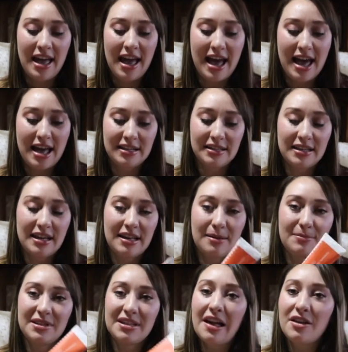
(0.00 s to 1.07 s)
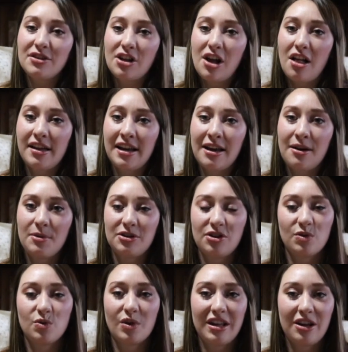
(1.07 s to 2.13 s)
has um, xylitol in it, which
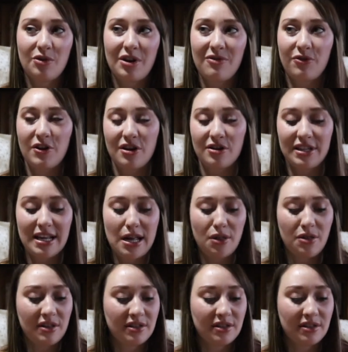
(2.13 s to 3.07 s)
is really great for your teeth.